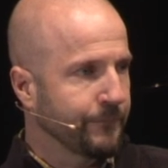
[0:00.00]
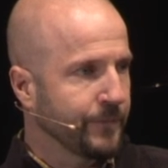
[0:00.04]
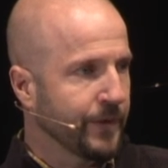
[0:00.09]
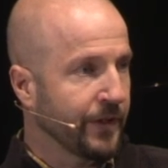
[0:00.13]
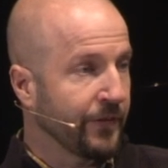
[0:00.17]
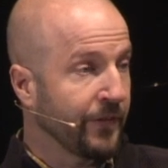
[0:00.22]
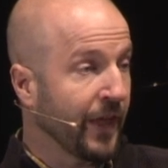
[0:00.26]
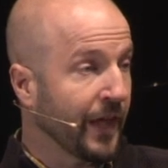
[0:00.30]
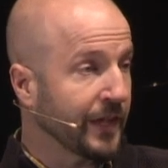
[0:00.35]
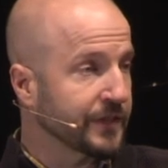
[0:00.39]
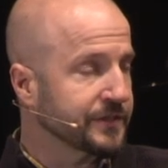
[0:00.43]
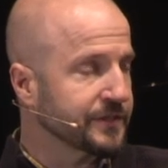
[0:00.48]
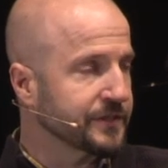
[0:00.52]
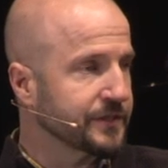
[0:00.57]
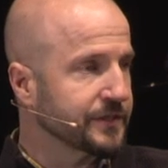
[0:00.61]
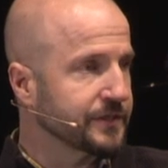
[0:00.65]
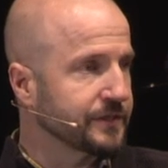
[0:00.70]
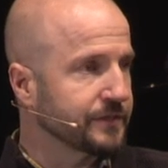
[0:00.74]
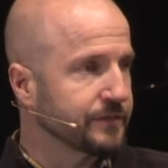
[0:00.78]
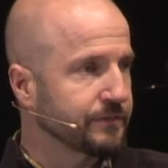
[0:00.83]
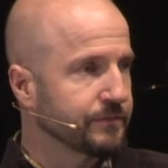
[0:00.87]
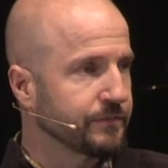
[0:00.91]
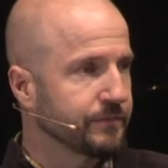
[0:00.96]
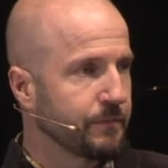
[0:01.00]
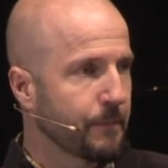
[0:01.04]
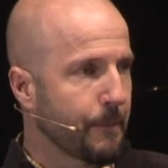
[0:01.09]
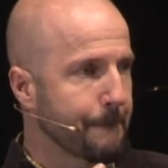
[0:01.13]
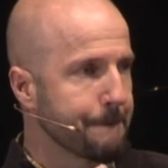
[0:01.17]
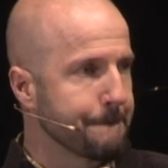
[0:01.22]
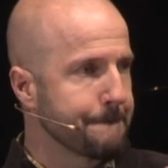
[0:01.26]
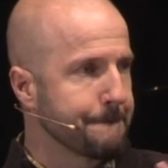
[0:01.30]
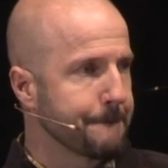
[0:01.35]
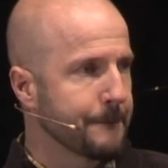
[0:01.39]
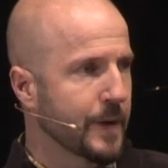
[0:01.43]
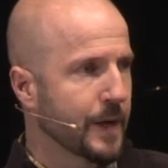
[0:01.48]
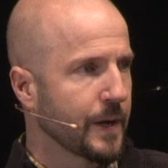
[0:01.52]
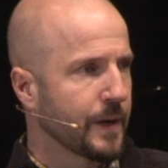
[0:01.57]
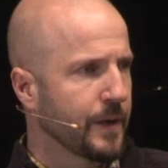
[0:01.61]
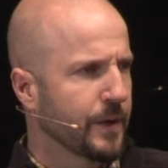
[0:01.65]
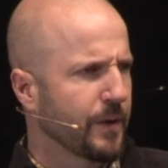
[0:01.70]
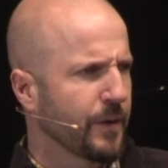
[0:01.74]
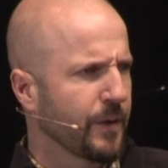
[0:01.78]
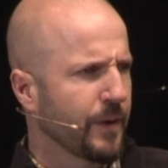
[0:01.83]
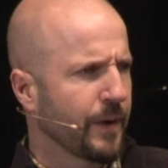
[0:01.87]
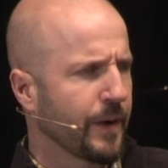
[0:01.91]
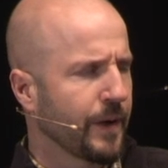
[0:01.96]
And that's
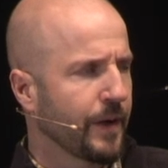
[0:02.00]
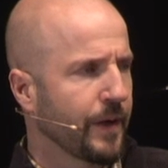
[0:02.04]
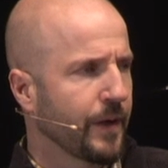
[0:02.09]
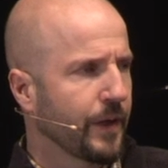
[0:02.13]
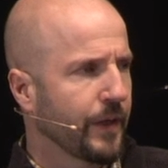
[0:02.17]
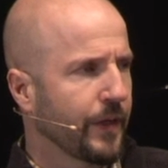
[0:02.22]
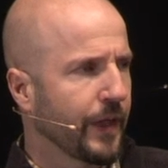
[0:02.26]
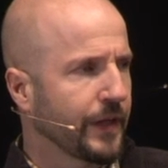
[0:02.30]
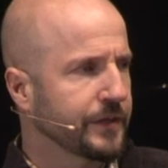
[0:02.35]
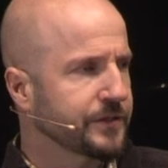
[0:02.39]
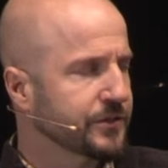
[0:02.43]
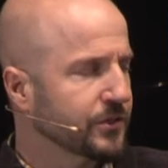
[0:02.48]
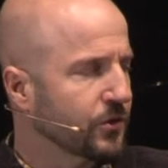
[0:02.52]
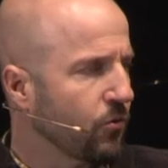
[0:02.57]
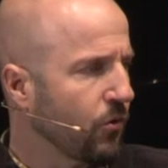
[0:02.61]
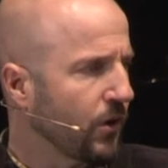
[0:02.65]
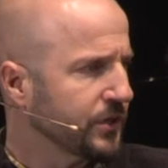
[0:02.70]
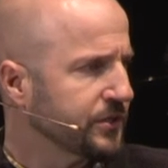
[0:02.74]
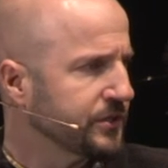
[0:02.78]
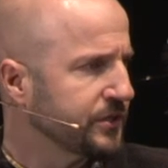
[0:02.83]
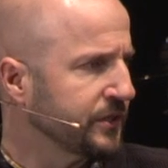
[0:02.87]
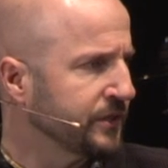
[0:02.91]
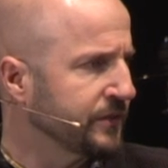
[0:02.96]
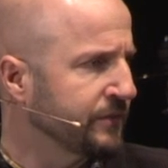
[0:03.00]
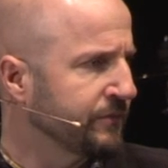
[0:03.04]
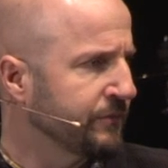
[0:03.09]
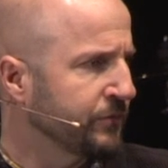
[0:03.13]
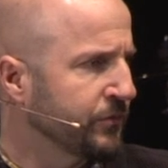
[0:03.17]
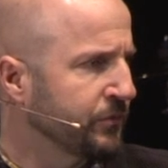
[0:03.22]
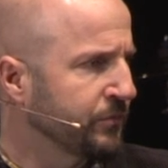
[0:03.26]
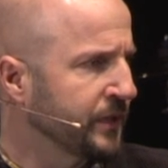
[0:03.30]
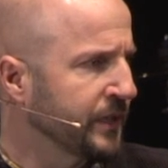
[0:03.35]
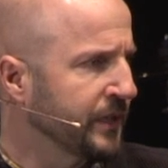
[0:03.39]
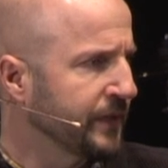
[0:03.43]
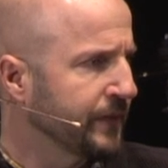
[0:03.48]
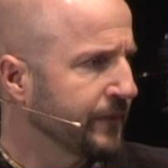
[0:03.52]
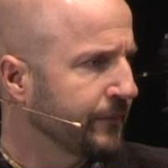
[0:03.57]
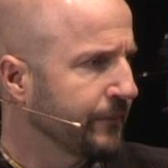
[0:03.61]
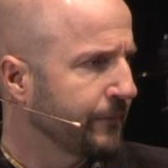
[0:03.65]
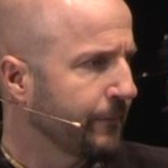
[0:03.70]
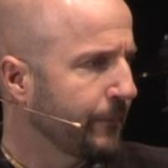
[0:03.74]
the question for me.